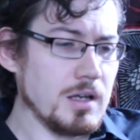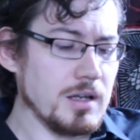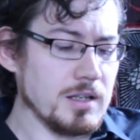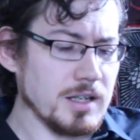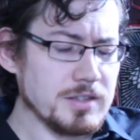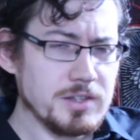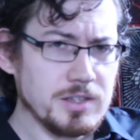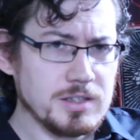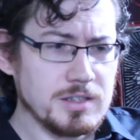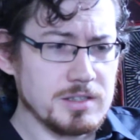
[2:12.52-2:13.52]
Another
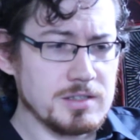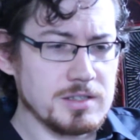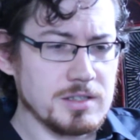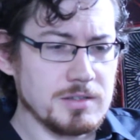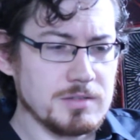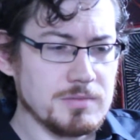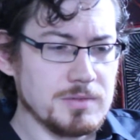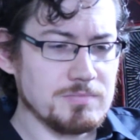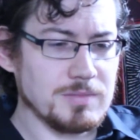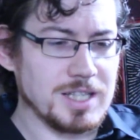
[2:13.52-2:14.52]
thing that
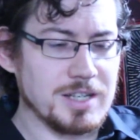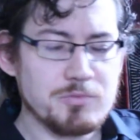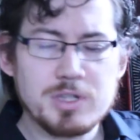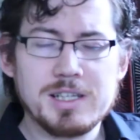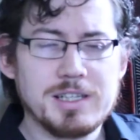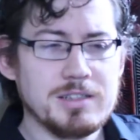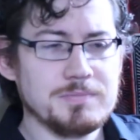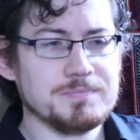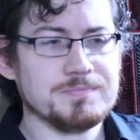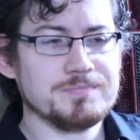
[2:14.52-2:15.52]
I really
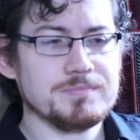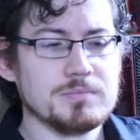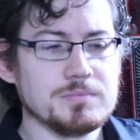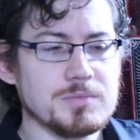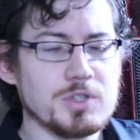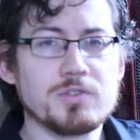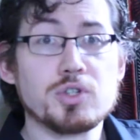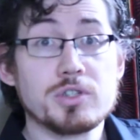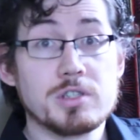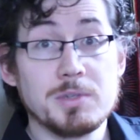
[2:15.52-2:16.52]
sort of
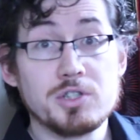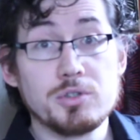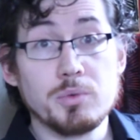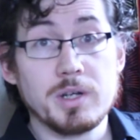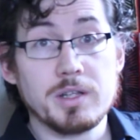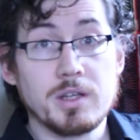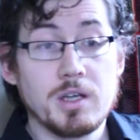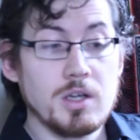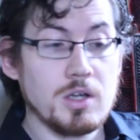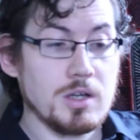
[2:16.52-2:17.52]
took some issue with,
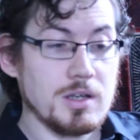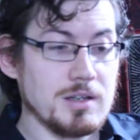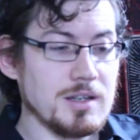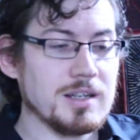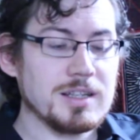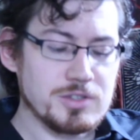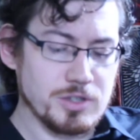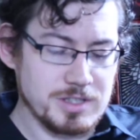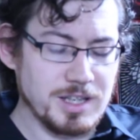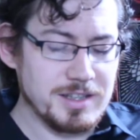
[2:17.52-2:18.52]
and it sort
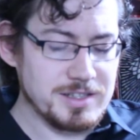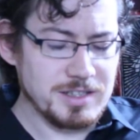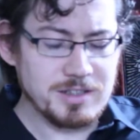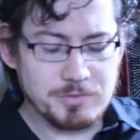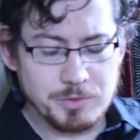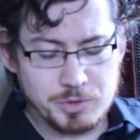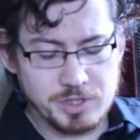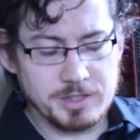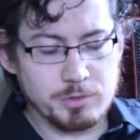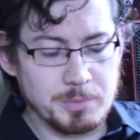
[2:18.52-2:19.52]
of ties in
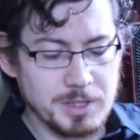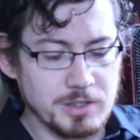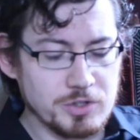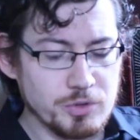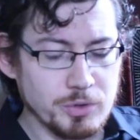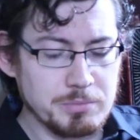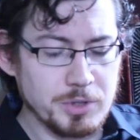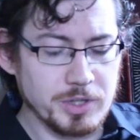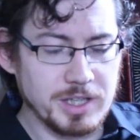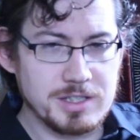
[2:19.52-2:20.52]
unfortunately to it being a short
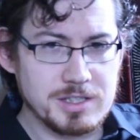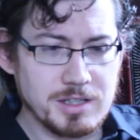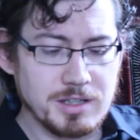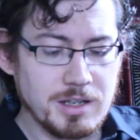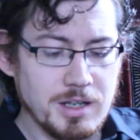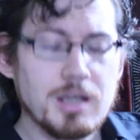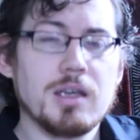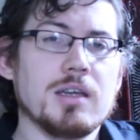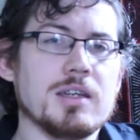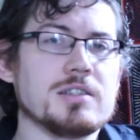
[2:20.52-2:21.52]
book, is
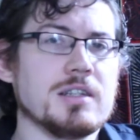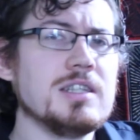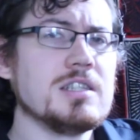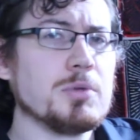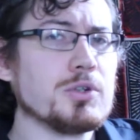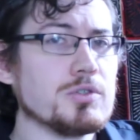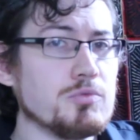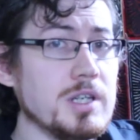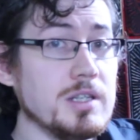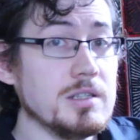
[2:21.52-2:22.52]
it's an easy book to
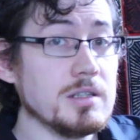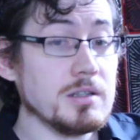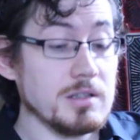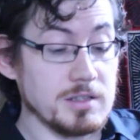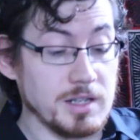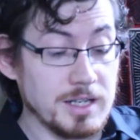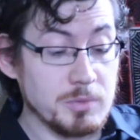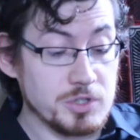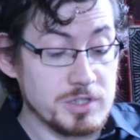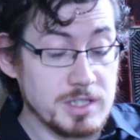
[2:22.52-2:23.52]
read, and the
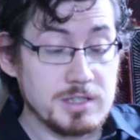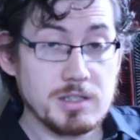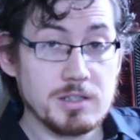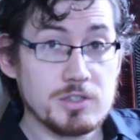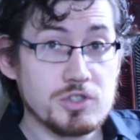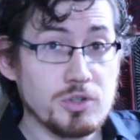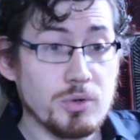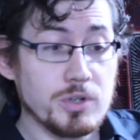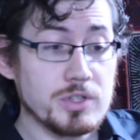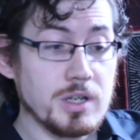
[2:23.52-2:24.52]
language is easy and it's
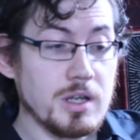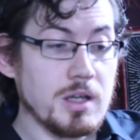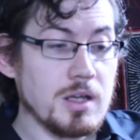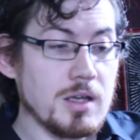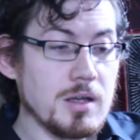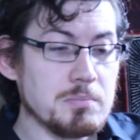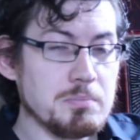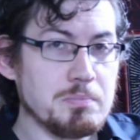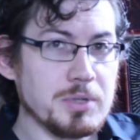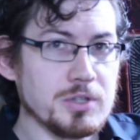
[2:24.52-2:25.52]
short,
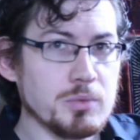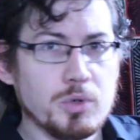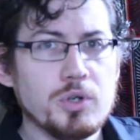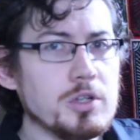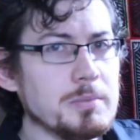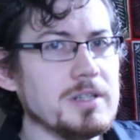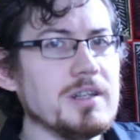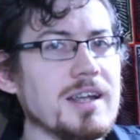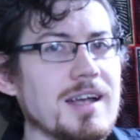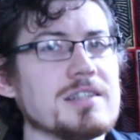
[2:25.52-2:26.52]
but the world
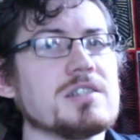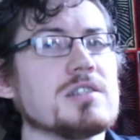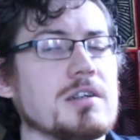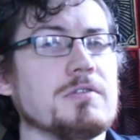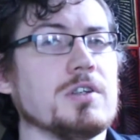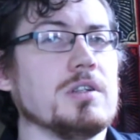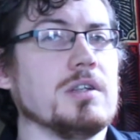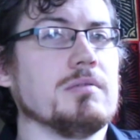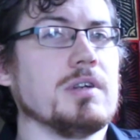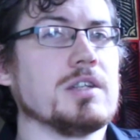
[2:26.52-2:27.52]
building has suffered
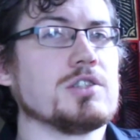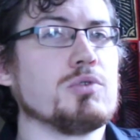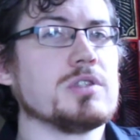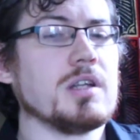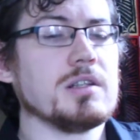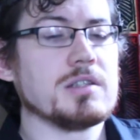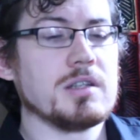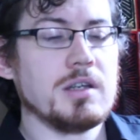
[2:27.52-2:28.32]
as a result.